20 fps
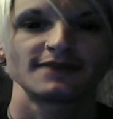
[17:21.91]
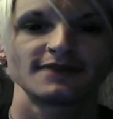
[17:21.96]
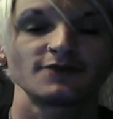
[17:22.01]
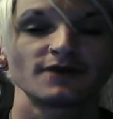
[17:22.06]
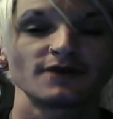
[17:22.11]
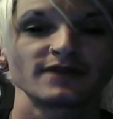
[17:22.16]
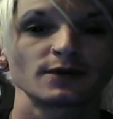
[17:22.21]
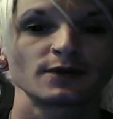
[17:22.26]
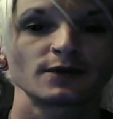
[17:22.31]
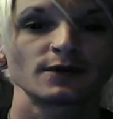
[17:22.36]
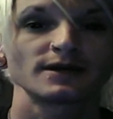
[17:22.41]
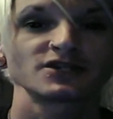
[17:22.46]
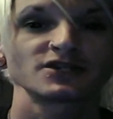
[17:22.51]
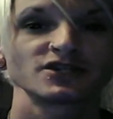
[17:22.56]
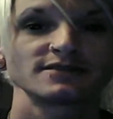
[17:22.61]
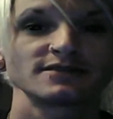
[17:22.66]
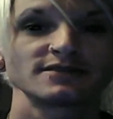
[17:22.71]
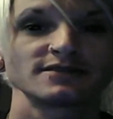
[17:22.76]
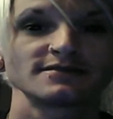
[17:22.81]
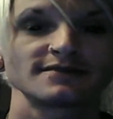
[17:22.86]
And if you have any
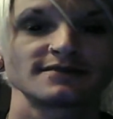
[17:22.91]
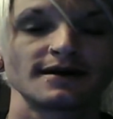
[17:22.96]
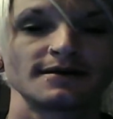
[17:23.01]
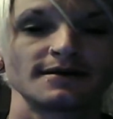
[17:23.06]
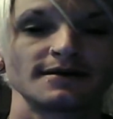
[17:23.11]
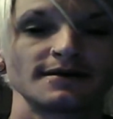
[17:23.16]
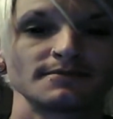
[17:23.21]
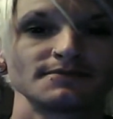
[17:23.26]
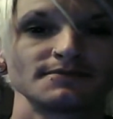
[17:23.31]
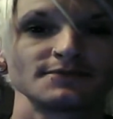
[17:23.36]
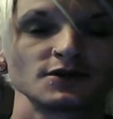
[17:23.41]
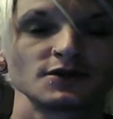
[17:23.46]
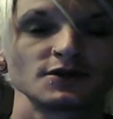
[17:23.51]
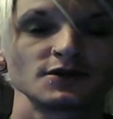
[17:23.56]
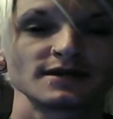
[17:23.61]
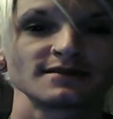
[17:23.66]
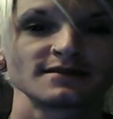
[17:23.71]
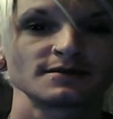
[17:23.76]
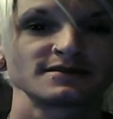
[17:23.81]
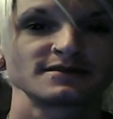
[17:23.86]
questions, um,
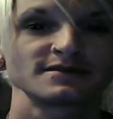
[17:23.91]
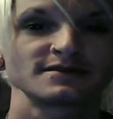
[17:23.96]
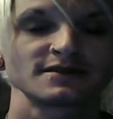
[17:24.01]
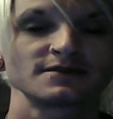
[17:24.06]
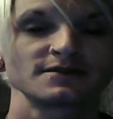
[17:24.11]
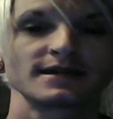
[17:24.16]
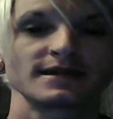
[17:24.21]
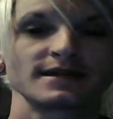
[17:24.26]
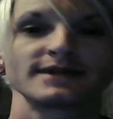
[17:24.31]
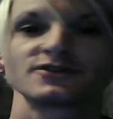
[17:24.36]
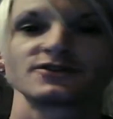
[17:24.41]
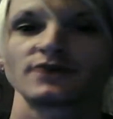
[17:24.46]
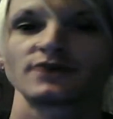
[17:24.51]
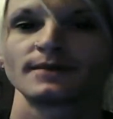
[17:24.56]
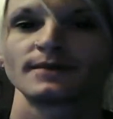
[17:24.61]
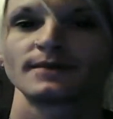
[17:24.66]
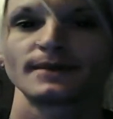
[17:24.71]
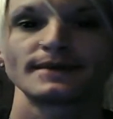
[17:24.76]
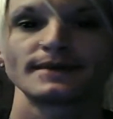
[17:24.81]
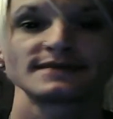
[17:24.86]
you guys always know that I
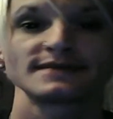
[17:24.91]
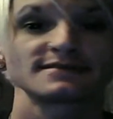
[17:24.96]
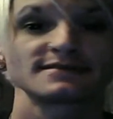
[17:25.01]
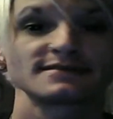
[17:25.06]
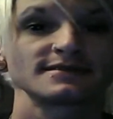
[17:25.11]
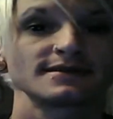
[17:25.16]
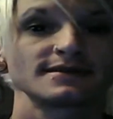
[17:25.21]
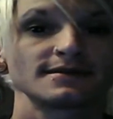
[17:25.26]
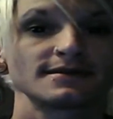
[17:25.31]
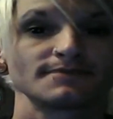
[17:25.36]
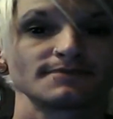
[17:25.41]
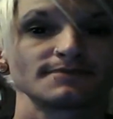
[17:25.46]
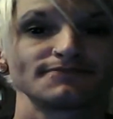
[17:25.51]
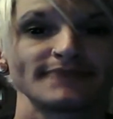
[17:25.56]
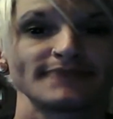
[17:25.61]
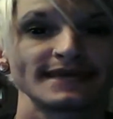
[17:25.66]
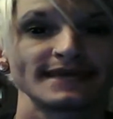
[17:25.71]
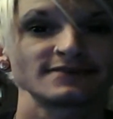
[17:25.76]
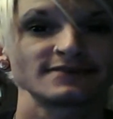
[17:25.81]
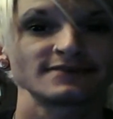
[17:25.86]
try my best to
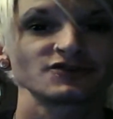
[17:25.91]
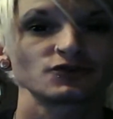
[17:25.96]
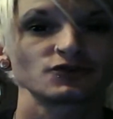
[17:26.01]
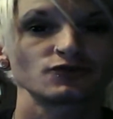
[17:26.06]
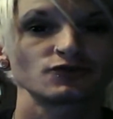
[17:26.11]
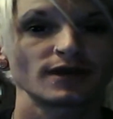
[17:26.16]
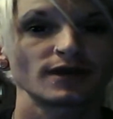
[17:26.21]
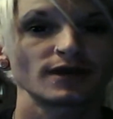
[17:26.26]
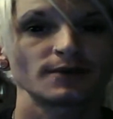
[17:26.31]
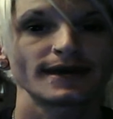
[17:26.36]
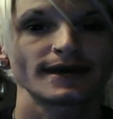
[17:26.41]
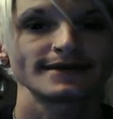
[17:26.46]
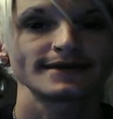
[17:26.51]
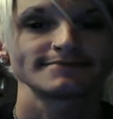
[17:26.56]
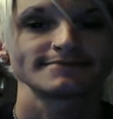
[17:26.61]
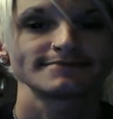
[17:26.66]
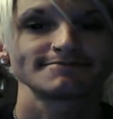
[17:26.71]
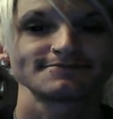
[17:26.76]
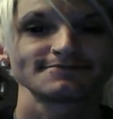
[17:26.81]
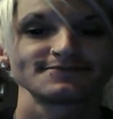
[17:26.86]
answer right
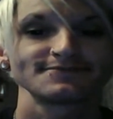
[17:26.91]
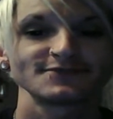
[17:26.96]
away.